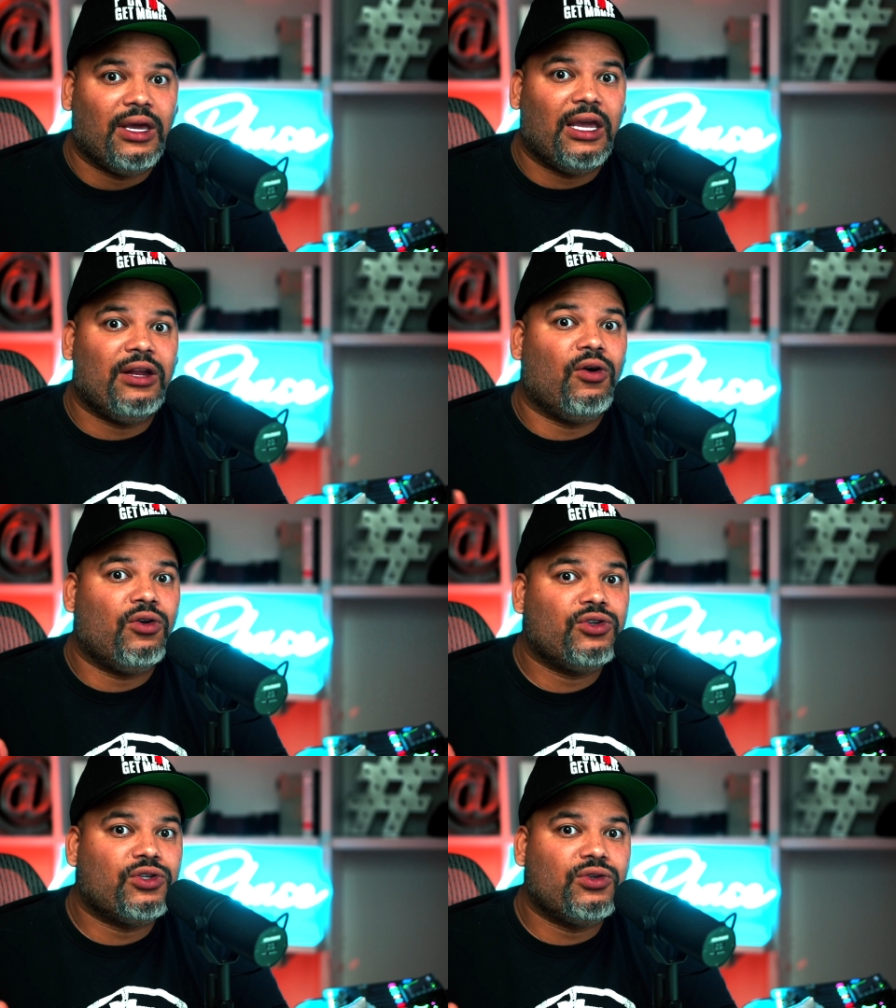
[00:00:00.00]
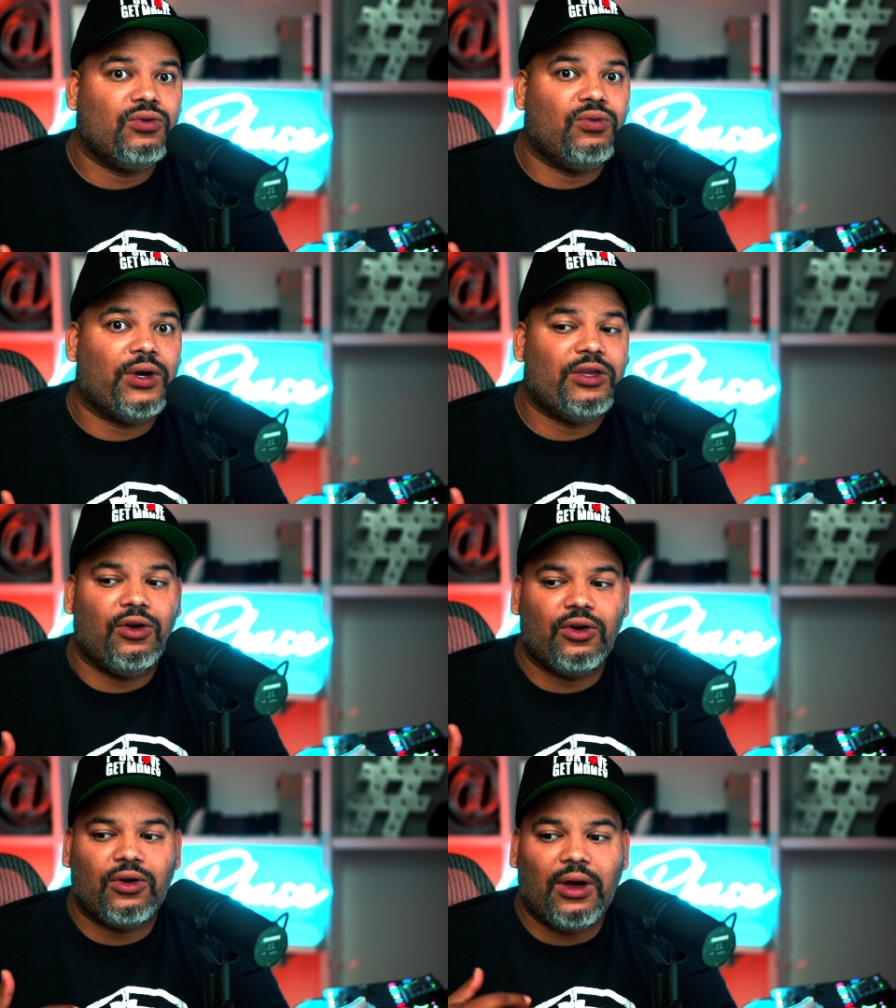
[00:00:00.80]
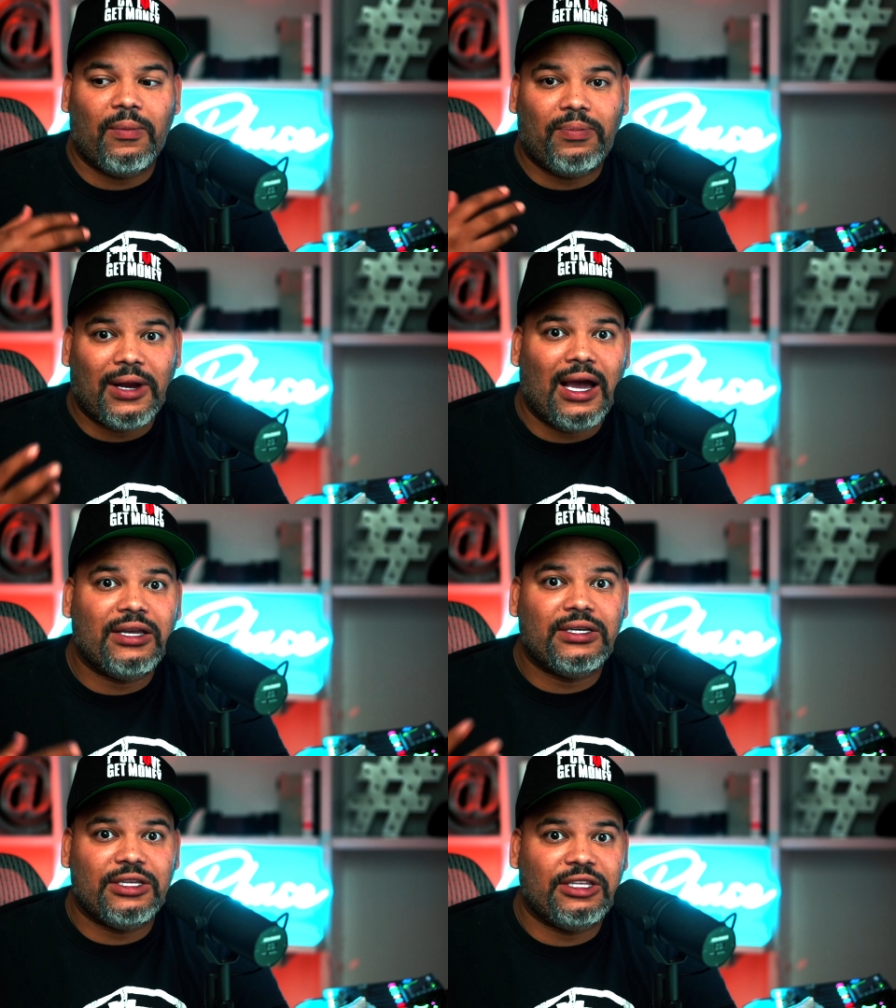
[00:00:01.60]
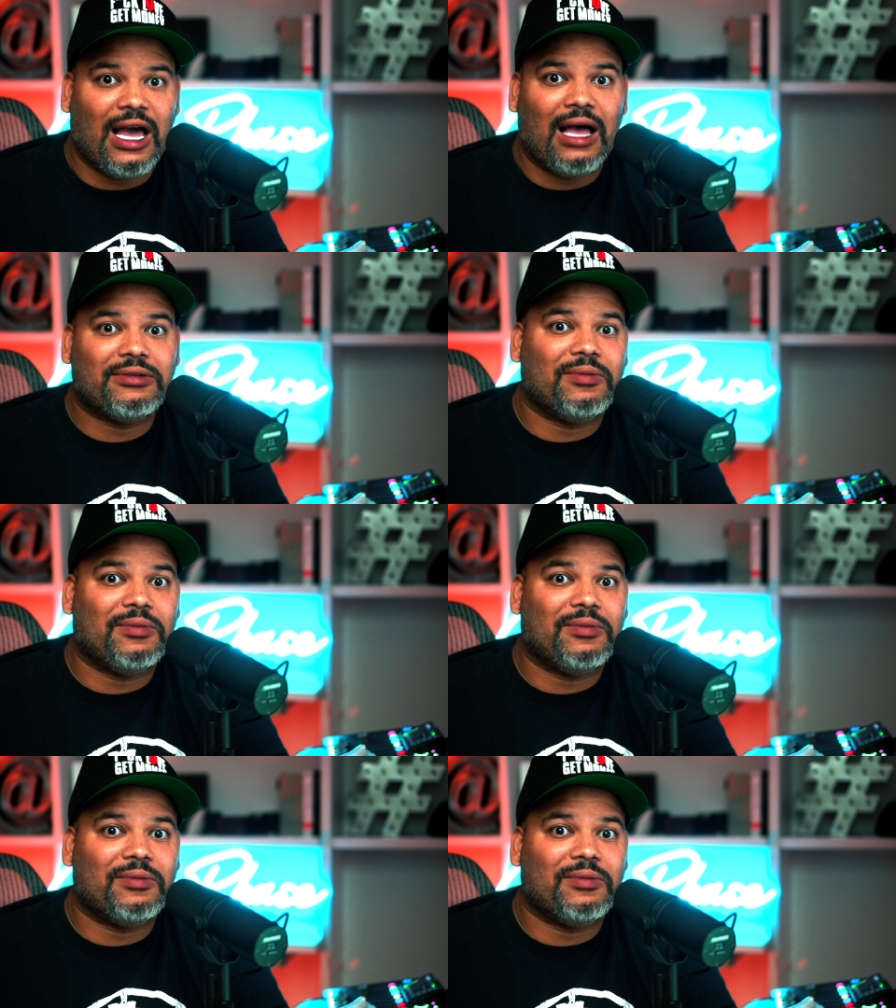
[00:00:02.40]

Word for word: And also too, when you're applying to jobs,